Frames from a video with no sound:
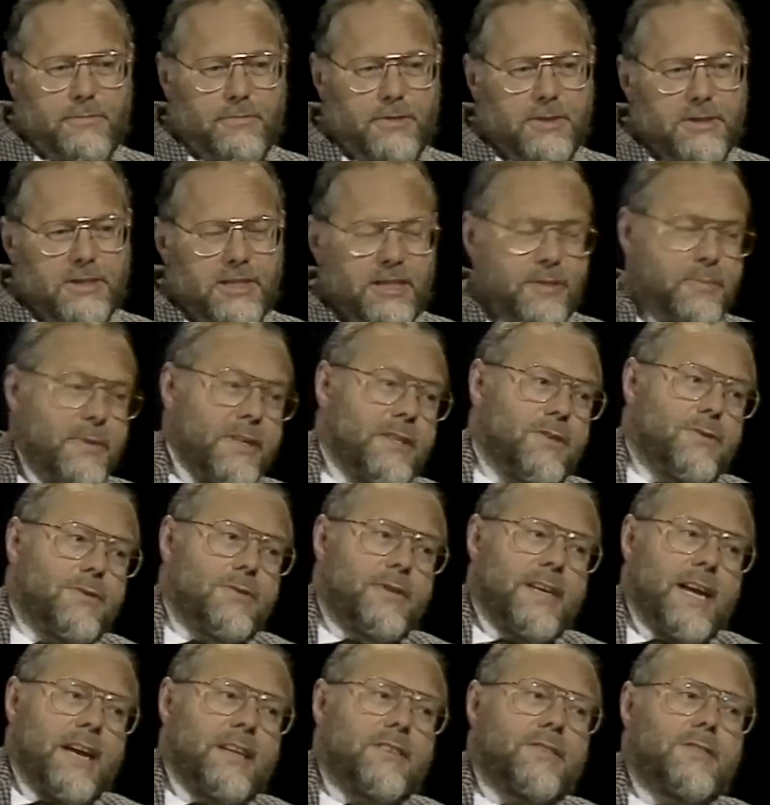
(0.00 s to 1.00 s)
For a typical
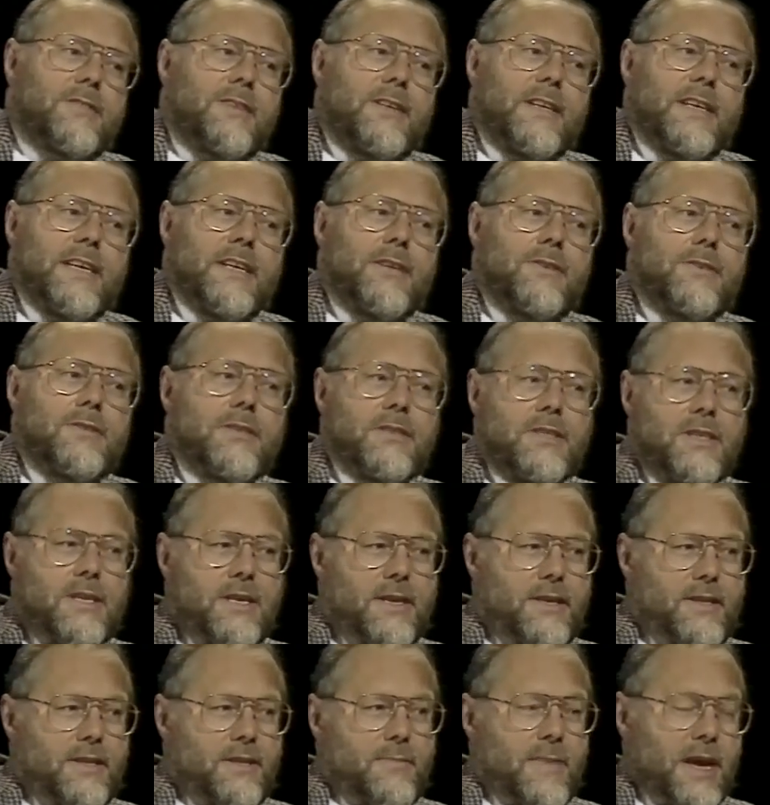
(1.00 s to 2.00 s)
gas cloud,
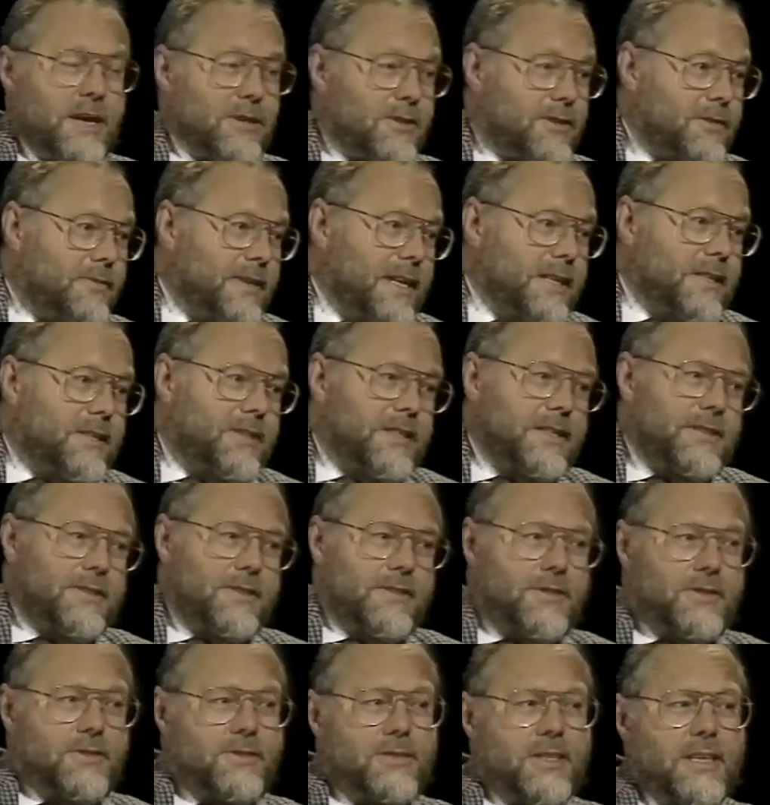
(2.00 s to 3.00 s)
the amount of energy
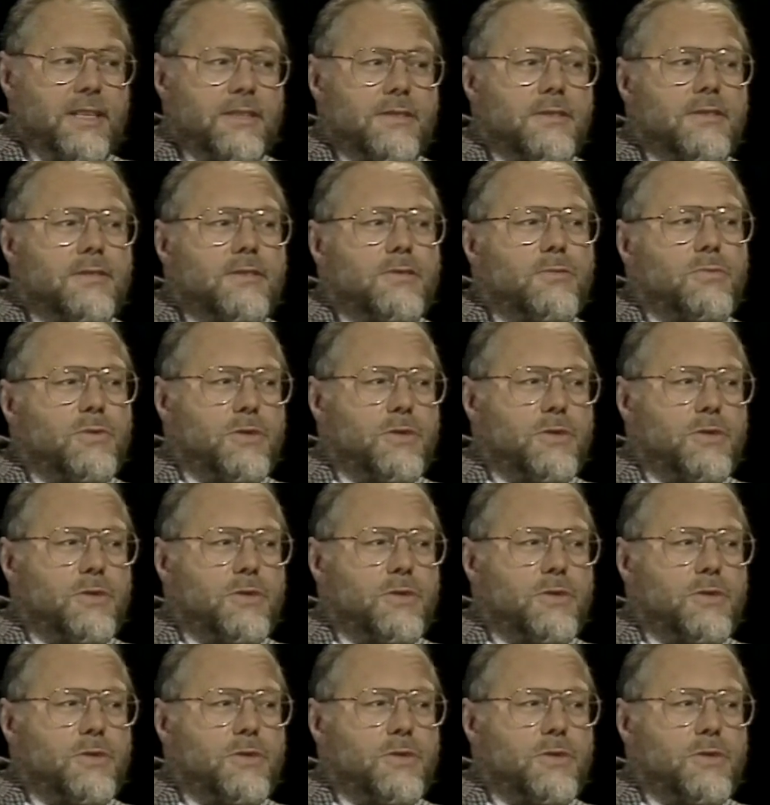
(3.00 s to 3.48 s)
that the sun